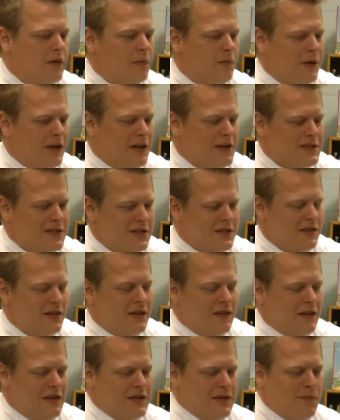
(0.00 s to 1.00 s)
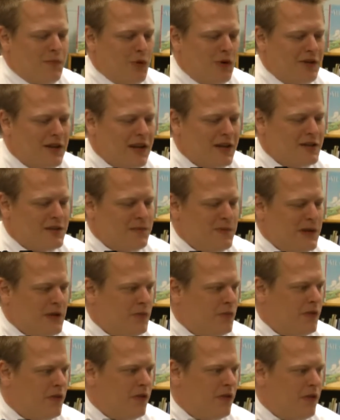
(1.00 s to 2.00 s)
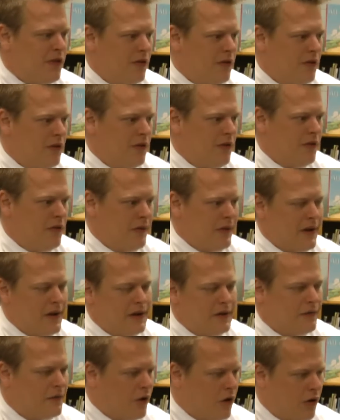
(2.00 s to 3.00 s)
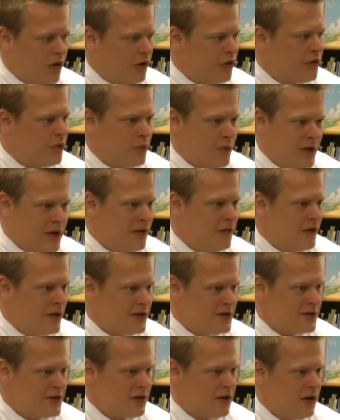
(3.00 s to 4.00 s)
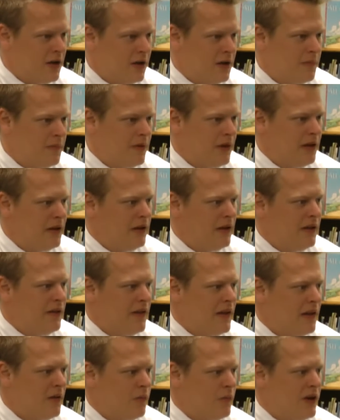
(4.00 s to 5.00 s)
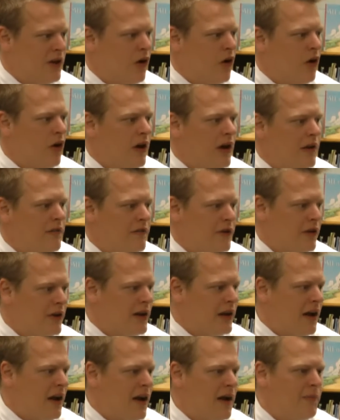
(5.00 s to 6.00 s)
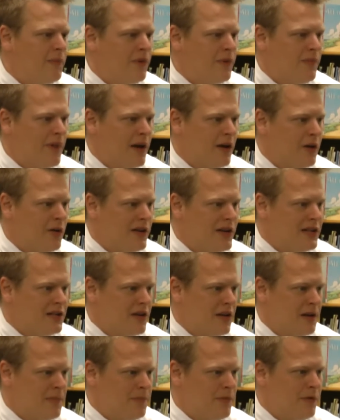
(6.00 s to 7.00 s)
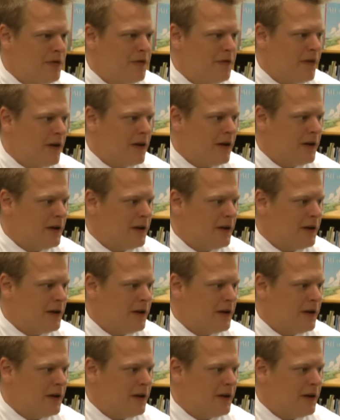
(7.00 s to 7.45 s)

because it's important that I speak with kind of all 3 of us, in that we all have very complementary type of